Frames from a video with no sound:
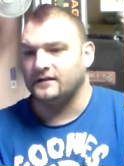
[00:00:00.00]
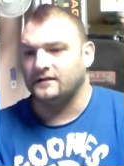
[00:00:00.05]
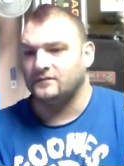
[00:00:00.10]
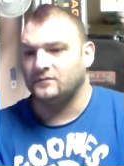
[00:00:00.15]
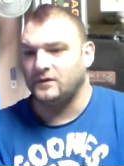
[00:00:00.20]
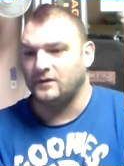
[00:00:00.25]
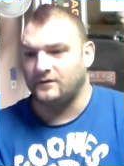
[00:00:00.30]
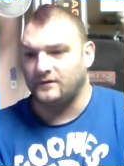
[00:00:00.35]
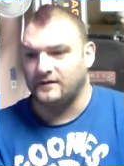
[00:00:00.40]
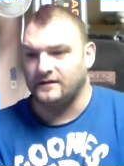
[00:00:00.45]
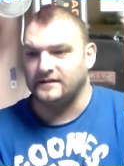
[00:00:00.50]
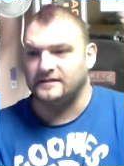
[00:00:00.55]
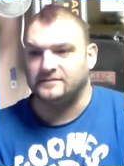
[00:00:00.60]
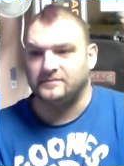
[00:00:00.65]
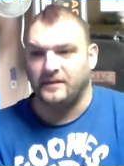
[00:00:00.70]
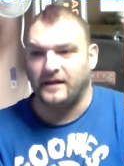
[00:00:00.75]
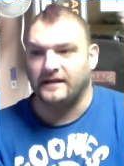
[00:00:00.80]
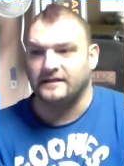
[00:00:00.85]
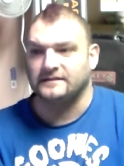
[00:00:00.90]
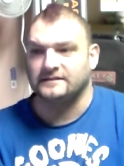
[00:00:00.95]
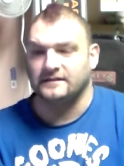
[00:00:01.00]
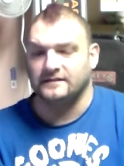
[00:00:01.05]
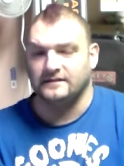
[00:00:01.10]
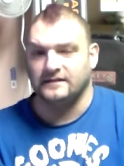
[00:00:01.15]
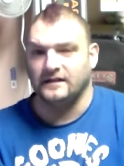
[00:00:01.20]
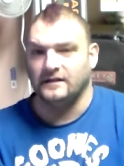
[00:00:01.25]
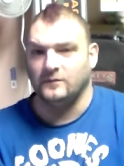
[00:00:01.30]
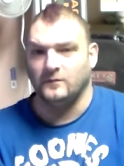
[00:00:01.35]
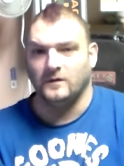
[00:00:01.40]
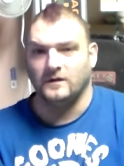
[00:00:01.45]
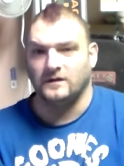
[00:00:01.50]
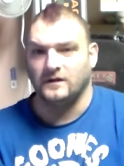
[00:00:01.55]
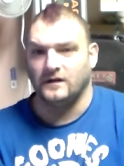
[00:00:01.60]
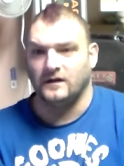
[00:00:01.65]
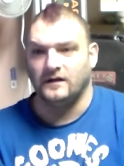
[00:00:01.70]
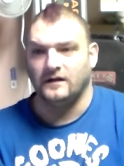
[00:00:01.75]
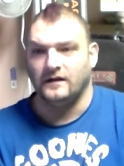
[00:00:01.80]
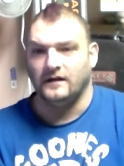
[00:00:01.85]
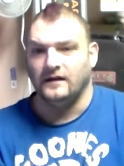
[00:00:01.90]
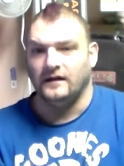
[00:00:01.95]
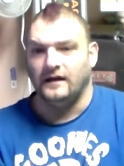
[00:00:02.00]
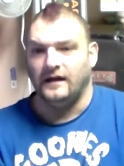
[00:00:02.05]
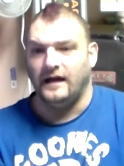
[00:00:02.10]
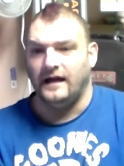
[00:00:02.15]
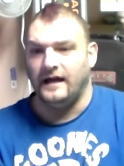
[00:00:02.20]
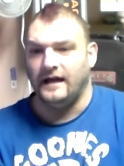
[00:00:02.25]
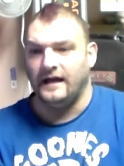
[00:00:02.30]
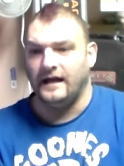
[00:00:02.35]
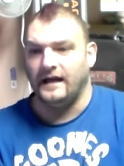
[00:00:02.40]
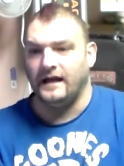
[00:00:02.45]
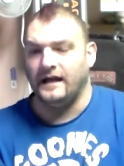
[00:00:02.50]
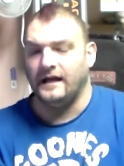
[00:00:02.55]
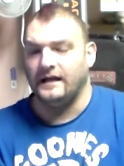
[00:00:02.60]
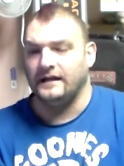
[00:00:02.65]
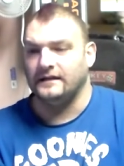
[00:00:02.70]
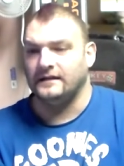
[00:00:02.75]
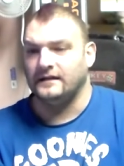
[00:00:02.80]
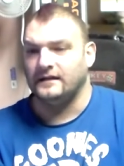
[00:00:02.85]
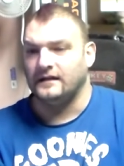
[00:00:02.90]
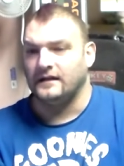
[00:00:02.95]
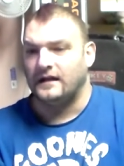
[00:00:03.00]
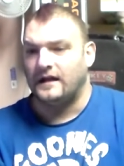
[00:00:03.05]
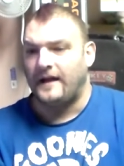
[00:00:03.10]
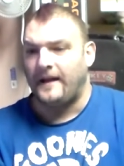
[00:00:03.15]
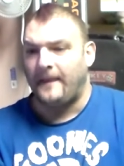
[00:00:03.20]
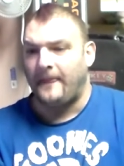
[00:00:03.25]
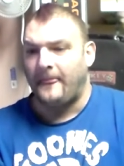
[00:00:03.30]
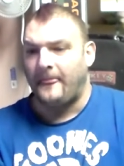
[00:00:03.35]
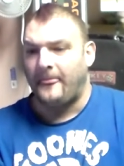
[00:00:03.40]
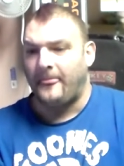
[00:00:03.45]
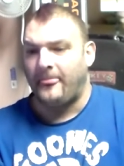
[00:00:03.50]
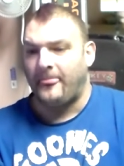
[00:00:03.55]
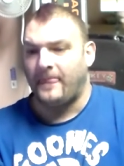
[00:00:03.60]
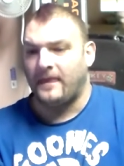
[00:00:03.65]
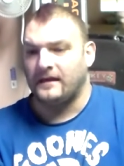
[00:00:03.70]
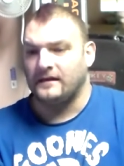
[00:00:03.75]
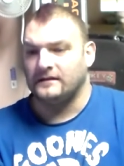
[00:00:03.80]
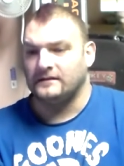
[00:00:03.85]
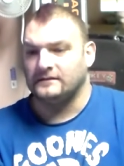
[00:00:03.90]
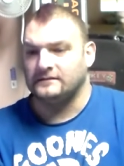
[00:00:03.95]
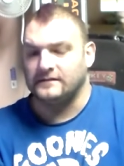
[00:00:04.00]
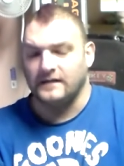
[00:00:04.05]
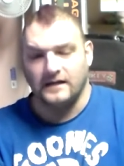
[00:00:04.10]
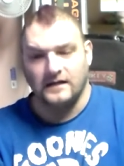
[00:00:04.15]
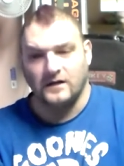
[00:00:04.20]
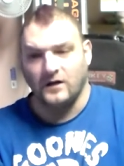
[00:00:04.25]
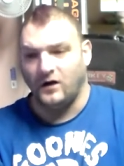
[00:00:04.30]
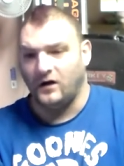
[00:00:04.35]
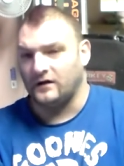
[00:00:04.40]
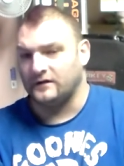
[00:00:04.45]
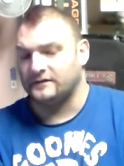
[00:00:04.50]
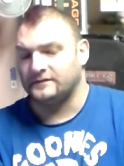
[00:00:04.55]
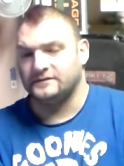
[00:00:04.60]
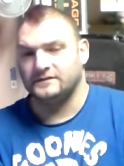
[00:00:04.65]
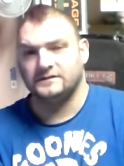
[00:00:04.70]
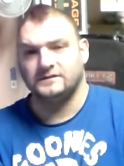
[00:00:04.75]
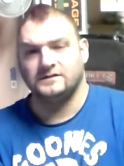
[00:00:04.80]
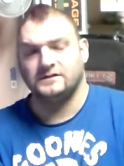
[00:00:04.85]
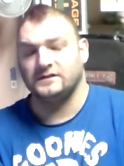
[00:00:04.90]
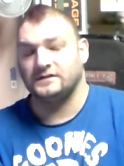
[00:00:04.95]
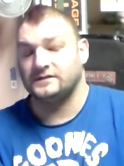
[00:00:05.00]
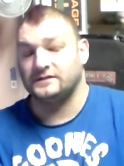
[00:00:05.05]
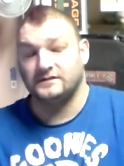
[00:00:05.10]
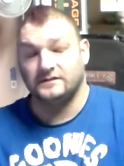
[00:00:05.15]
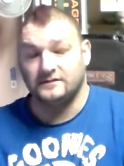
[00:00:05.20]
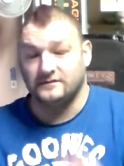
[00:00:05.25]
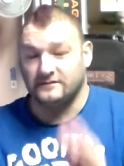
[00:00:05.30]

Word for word: We were at his place and, and whatnot, and dear God, just just